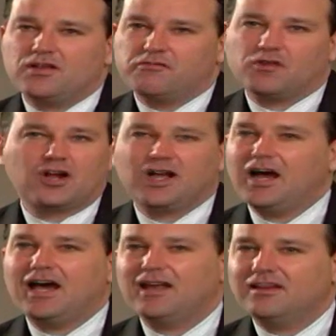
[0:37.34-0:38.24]
Brady,
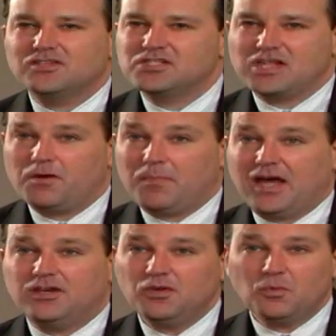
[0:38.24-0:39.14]
Director of the
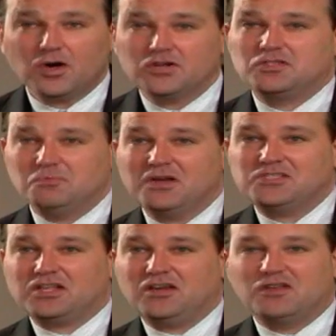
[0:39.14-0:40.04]
Human Nutrition
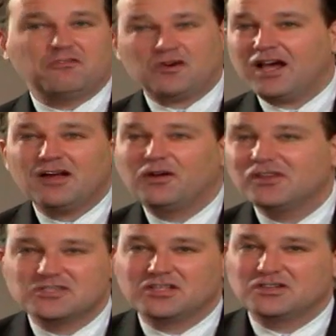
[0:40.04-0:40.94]
Institute at the
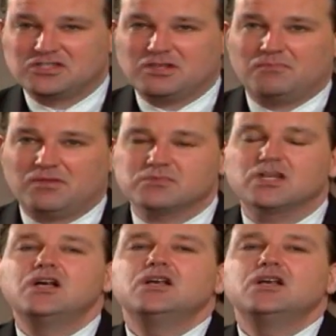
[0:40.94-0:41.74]
University of Bridgeport.